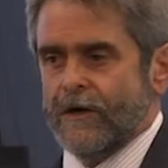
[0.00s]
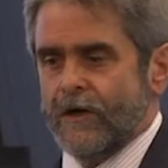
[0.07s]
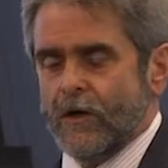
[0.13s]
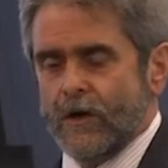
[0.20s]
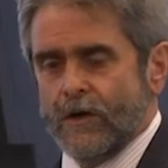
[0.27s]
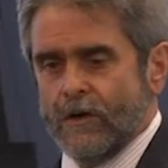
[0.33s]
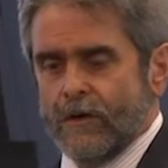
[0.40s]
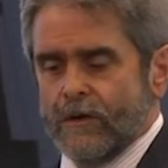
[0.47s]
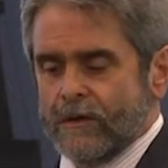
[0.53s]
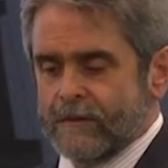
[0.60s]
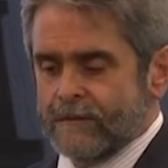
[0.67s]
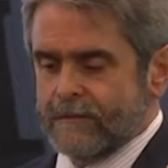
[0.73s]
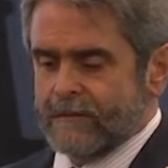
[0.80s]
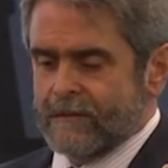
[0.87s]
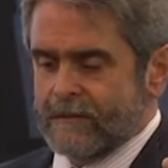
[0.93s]
you
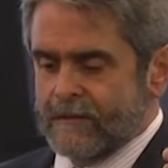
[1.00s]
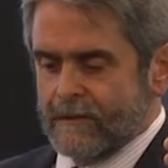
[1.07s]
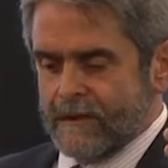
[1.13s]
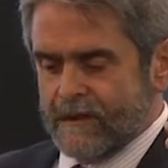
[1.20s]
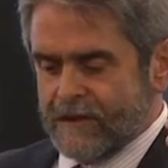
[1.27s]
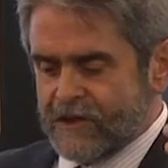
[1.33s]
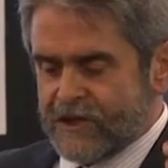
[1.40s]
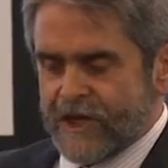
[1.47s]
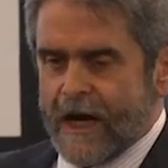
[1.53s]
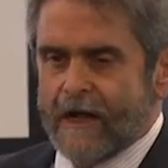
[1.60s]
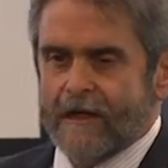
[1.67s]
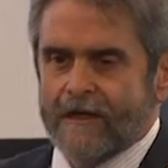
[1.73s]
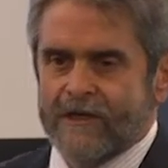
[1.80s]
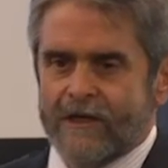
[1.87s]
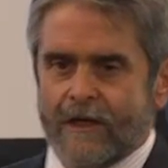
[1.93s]

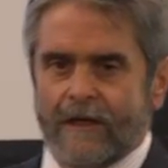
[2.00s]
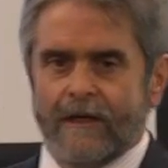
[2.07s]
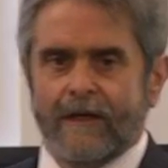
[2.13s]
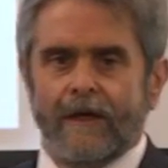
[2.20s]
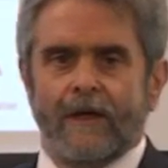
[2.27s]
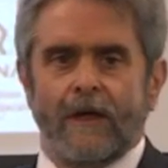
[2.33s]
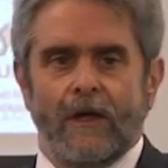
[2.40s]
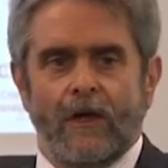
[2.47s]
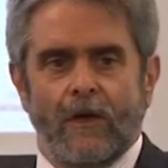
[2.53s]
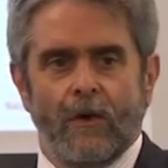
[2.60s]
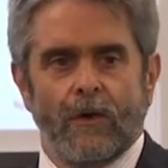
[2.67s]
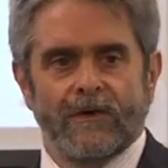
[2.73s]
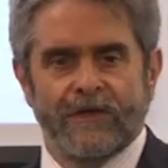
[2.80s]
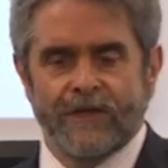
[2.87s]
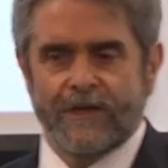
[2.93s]
challenging
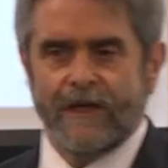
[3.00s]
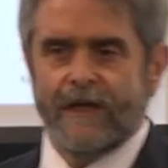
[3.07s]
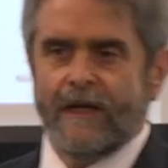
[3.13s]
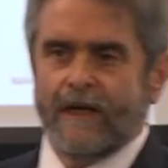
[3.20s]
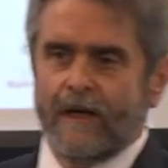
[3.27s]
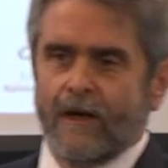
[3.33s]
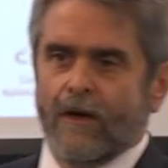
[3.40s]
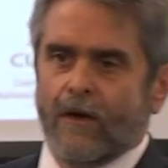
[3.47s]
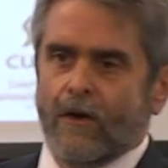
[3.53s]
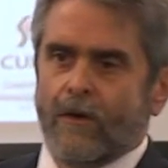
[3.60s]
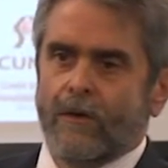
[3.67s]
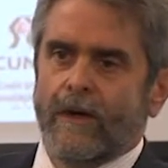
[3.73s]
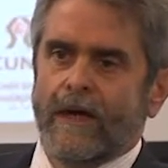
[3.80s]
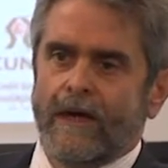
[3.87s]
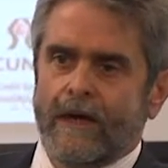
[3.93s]
your
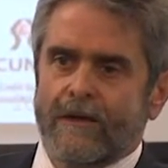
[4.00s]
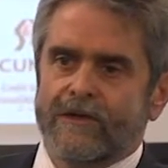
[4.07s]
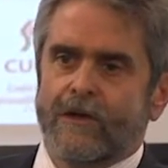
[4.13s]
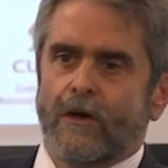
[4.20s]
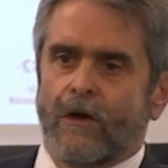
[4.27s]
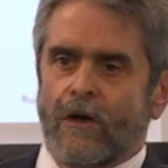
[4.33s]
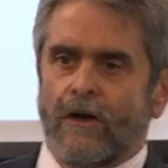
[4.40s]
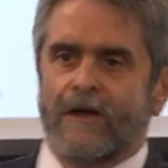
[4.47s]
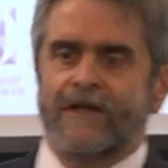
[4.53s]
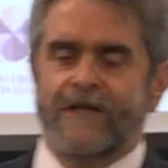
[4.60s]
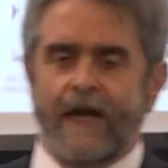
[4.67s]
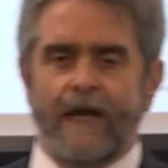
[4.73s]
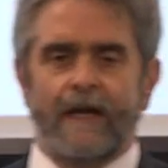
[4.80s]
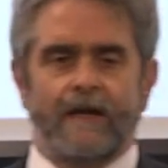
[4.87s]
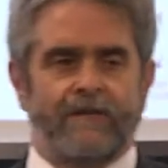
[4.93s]
CEO and his or her
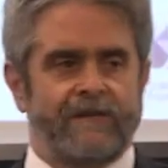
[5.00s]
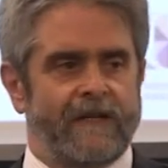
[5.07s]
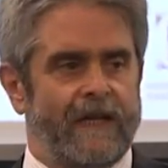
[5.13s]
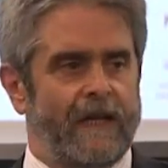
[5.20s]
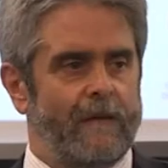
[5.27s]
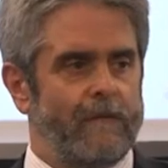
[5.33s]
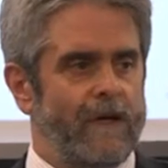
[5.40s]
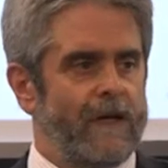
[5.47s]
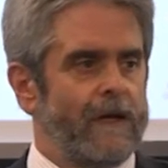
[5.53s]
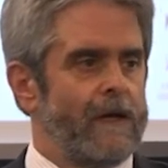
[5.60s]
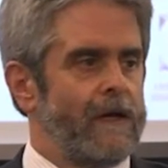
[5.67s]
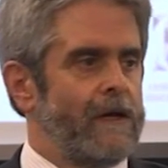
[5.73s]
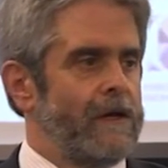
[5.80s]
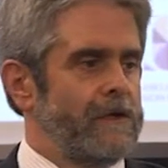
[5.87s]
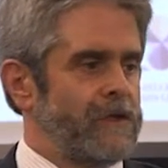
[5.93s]
executive team
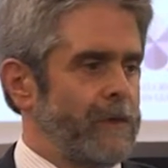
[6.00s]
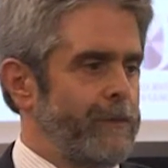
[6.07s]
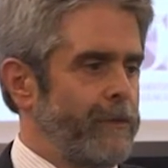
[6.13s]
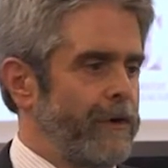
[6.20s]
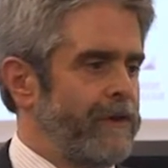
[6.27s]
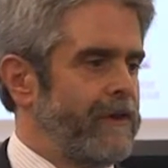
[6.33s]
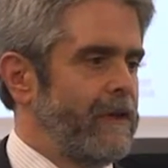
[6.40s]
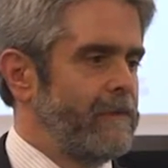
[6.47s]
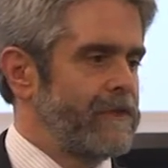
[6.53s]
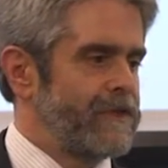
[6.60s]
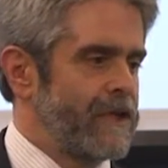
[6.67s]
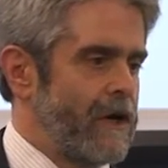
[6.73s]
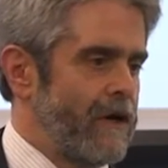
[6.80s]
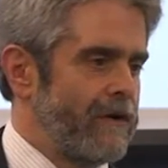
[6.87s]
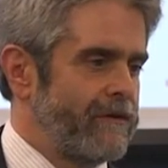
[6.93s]
to put
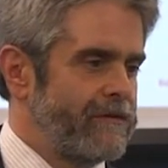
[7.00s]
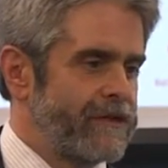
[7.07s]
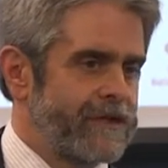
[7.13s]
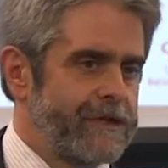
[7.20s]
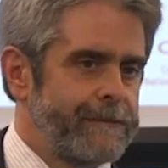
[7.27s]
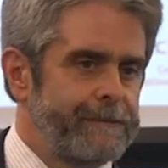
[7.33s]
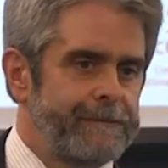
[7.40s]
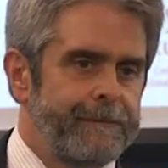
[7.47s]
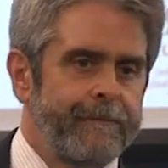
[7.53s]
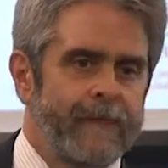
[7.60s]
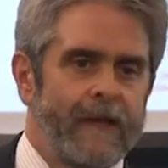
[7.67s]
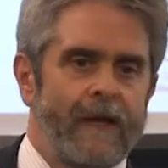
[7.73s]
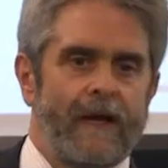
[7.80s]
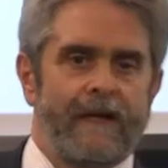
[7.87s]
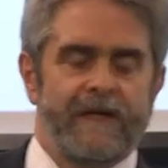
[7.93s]
themselves
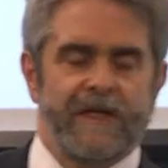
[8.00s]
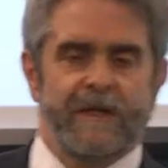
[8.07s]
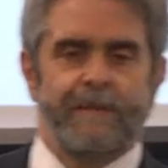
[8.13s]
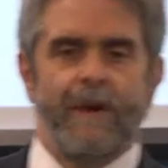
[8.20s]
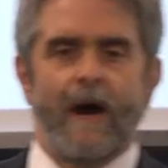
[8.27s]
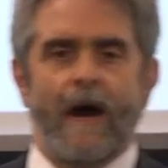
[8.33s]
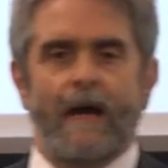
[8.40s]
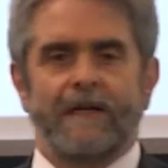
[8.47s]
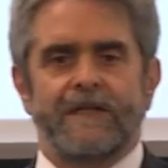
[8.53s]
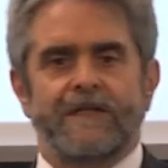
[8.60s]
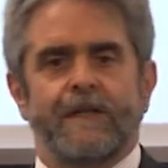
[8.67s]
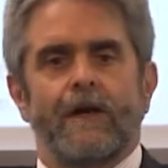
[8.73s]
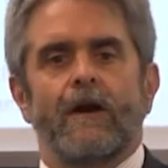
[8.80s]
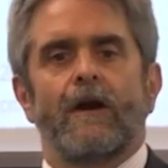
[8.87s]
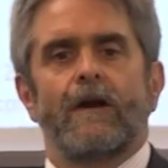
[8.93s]
in spots
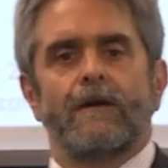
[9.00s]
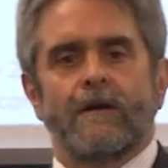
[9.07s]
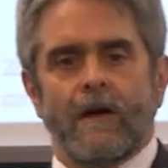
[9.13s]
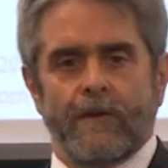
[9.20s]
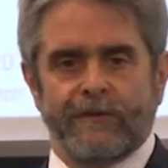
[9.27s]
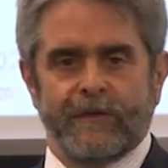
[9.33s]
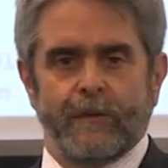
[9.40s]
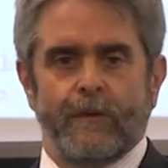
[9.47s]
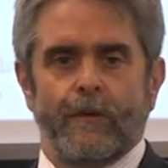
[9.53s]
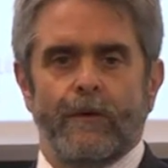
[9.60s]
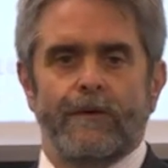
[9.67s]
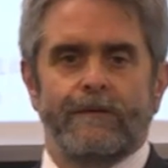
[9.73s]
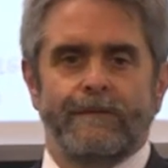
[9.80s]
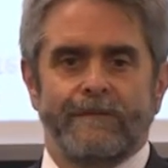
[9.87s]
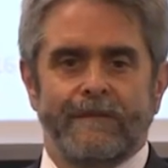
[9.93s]
that are
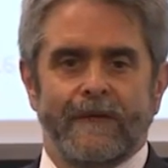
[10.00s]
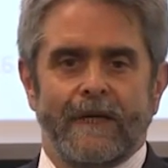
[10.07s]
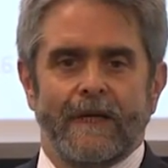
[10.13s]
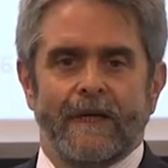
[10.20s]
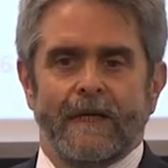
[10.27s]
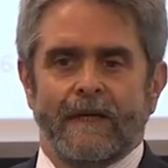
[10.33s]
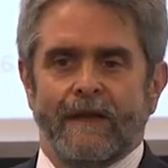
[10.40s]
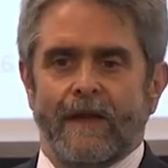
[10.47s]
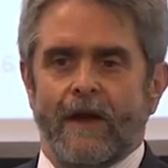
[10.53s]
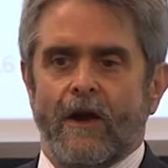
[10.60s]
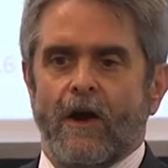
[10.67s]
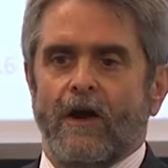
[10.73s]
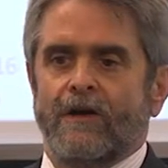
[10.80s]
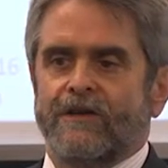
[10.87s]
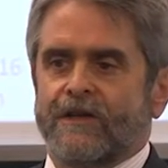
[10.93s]
uncomfortable, that
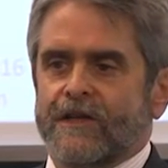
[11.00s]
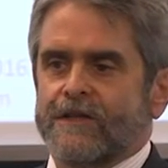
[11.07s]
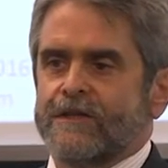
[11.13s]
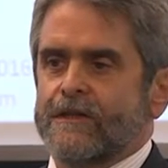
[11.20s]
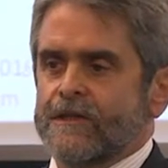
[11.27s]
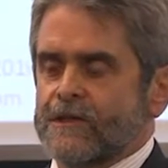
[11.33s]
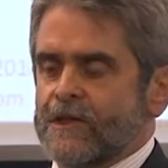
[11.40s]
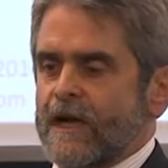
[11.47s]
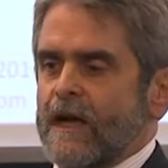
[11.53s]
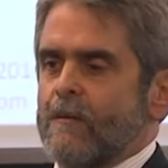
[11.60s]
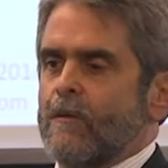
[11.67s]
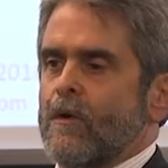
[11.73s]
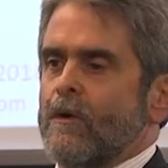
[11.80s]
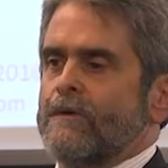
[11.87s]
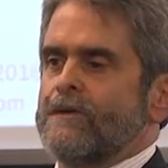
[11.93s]
aren't just the
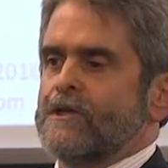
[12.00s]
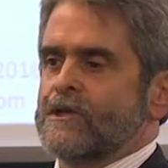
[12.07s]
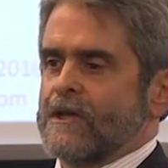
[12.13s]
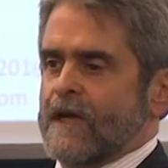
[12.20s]
same old,